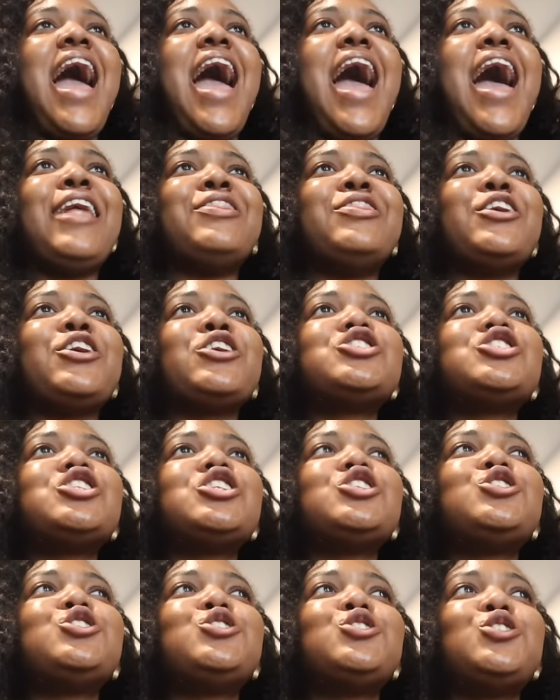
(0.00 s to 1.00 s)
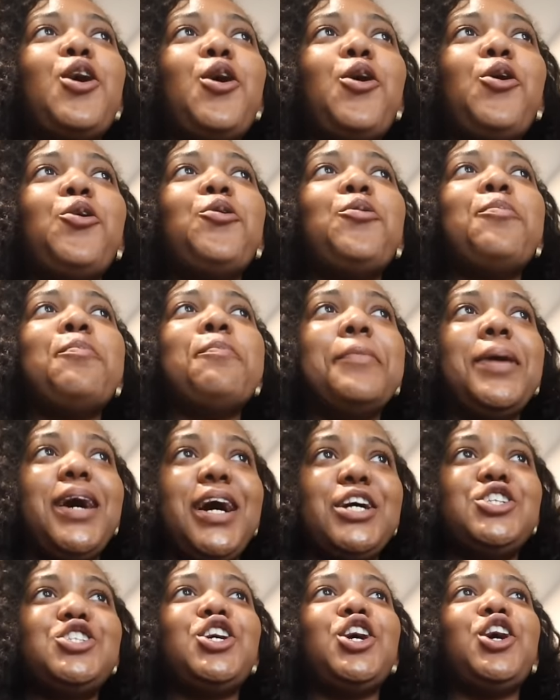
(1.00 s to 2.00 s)
And there's just so
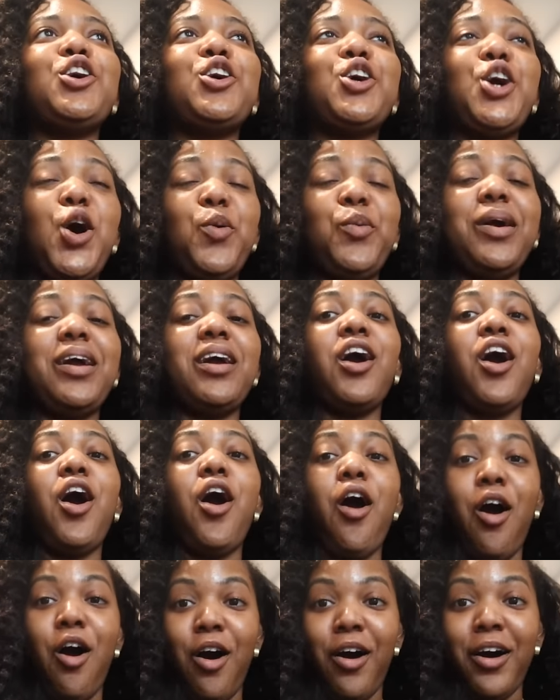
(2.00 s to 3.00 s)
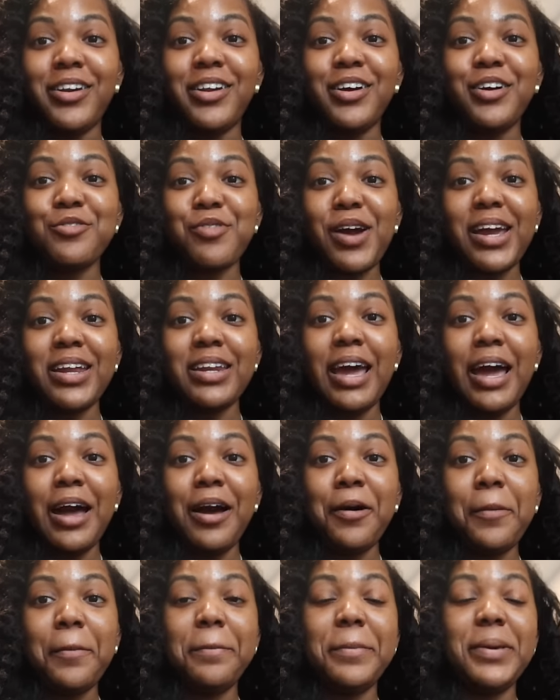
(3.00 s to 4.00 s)
much going on right
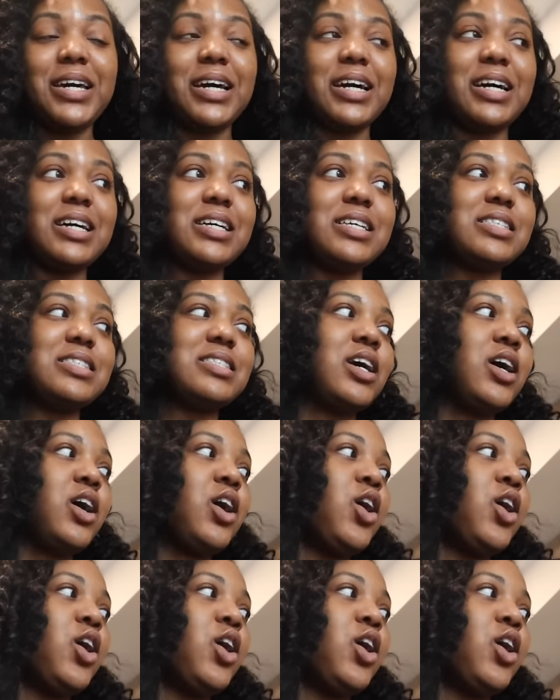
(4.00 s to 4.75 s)
now because